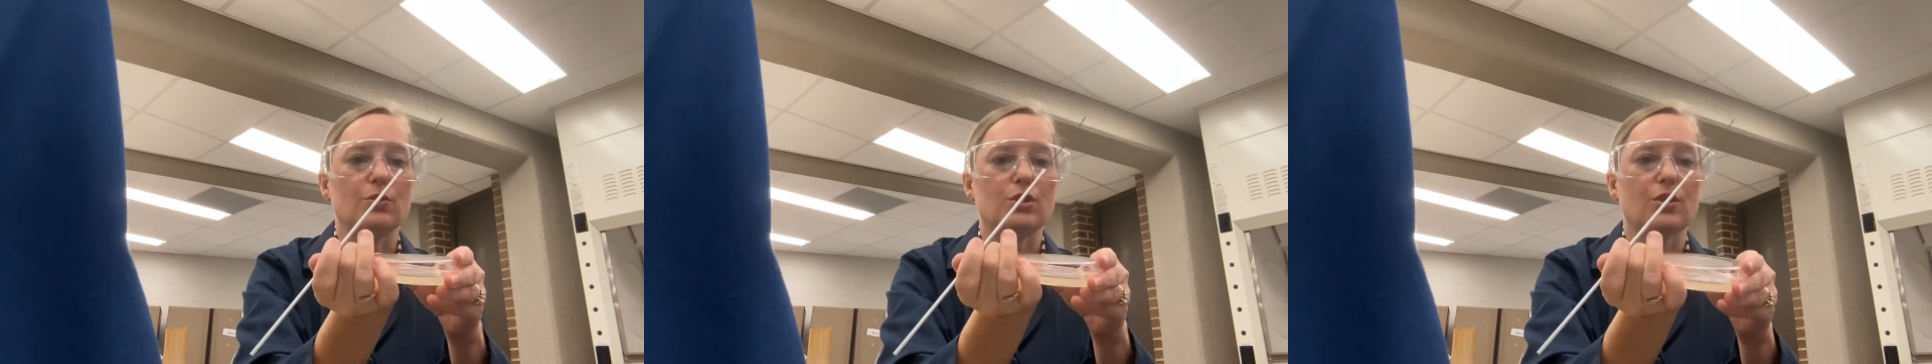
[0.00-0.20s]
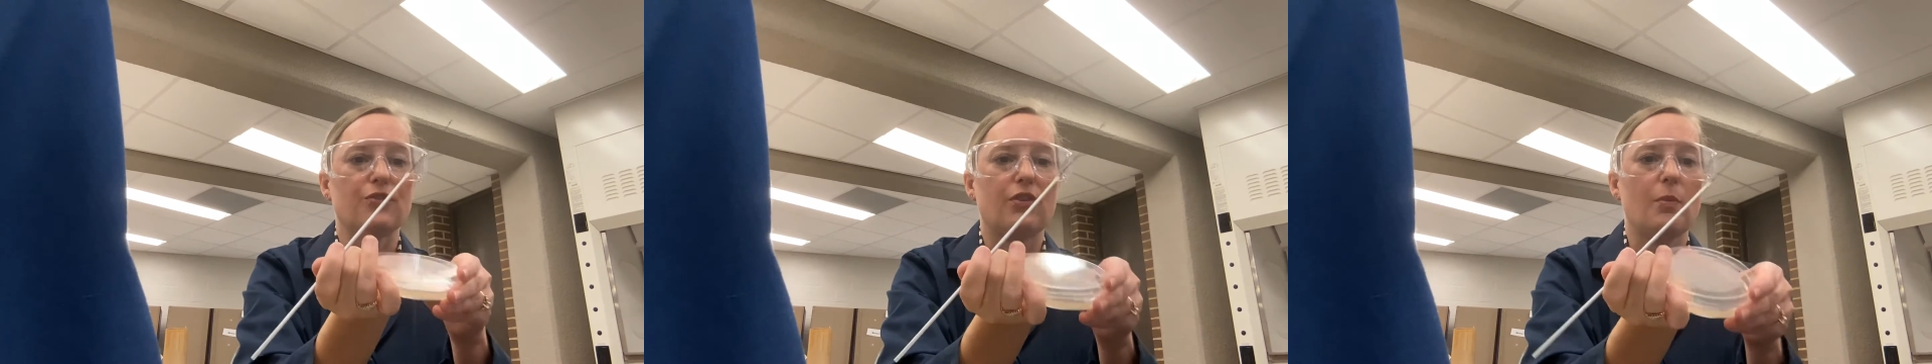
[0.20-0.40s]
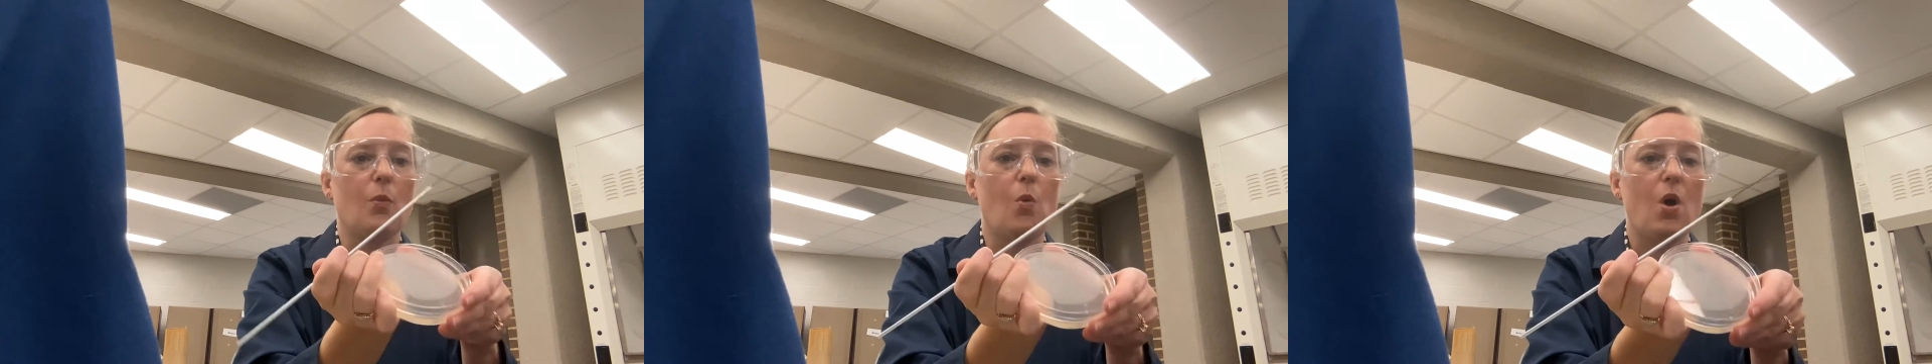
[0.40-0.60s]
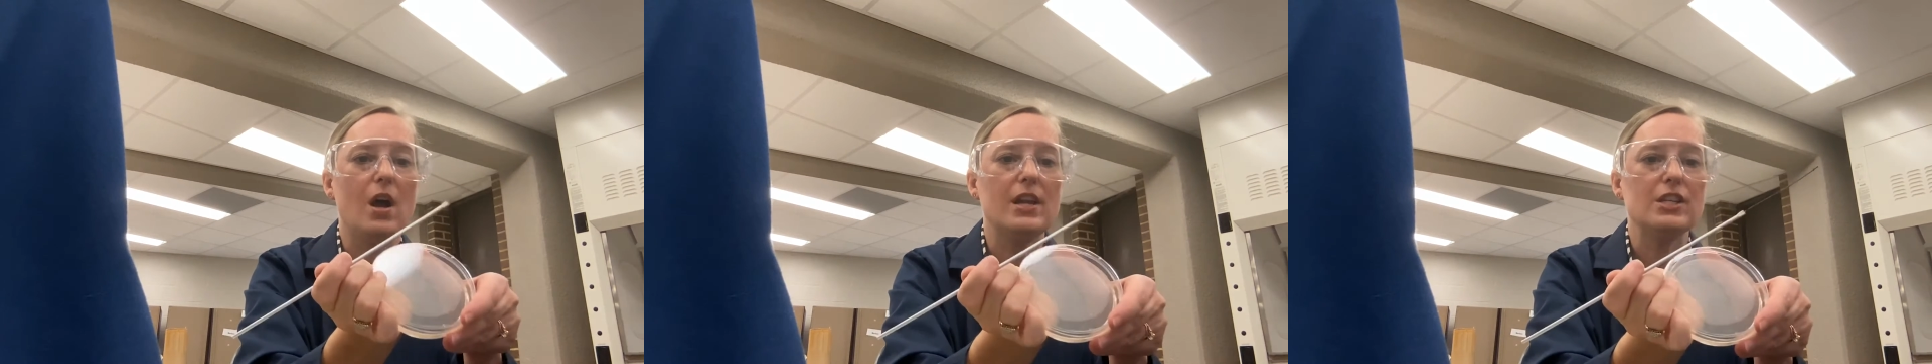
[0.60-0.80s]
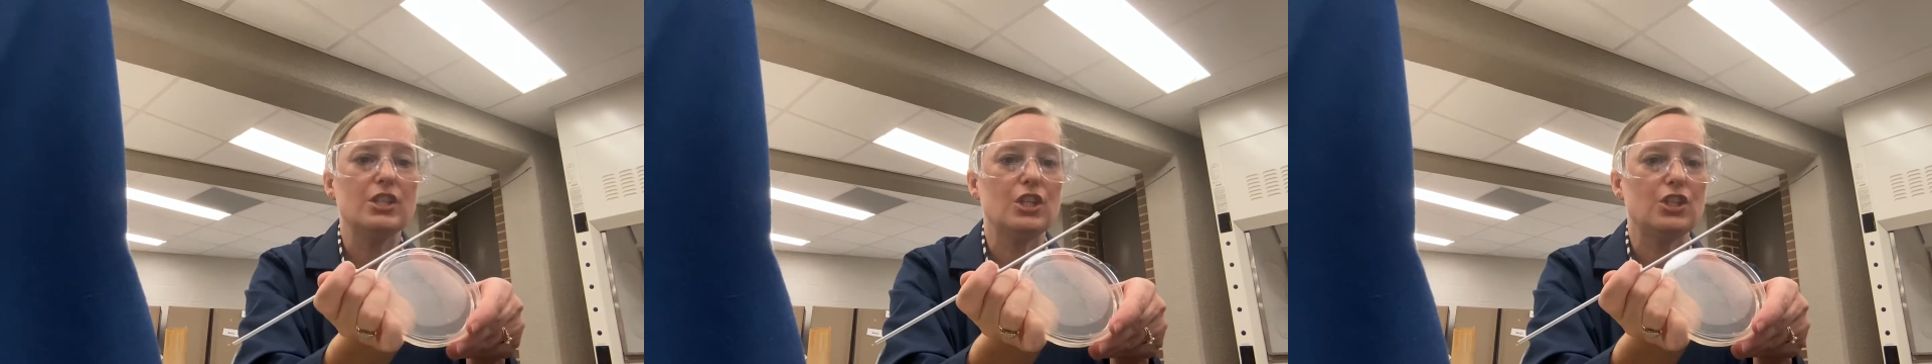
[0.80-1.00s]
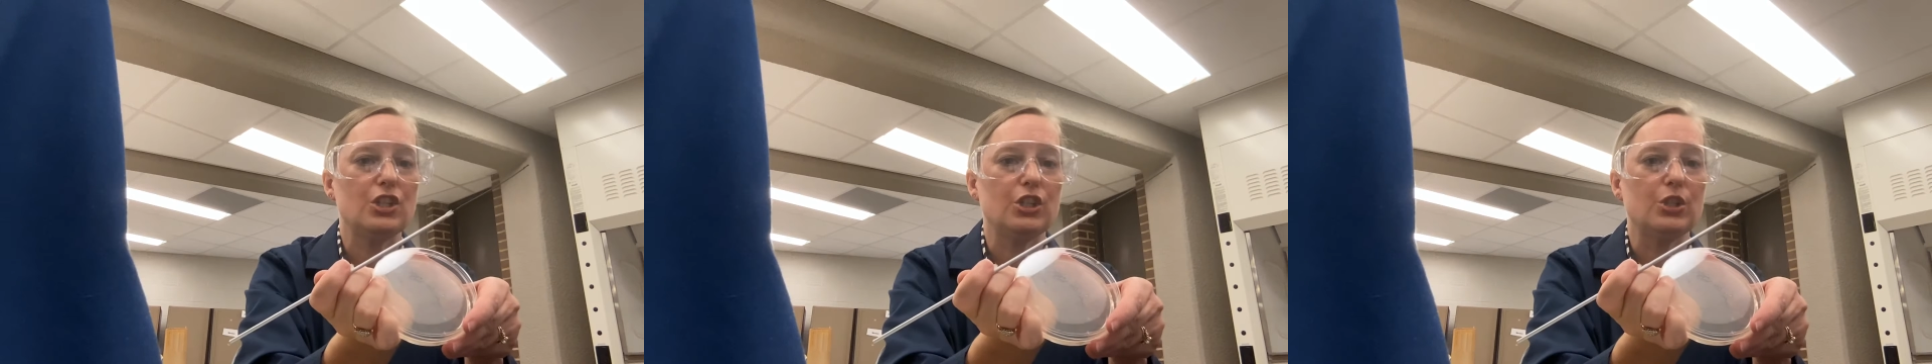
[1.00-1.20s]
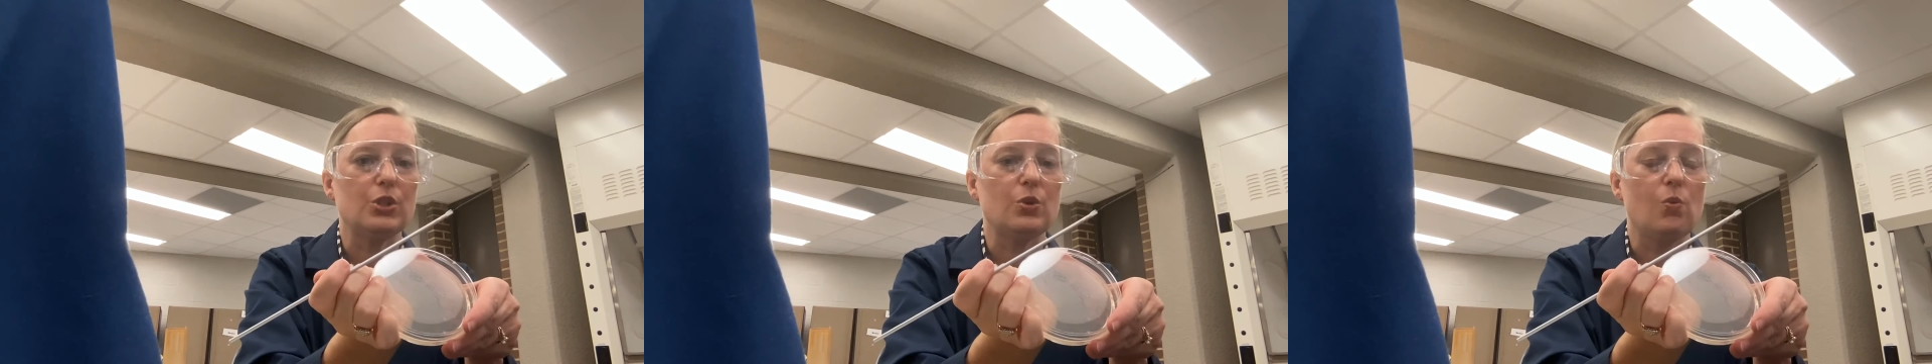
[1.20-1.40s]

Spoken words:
So from 1 to 2,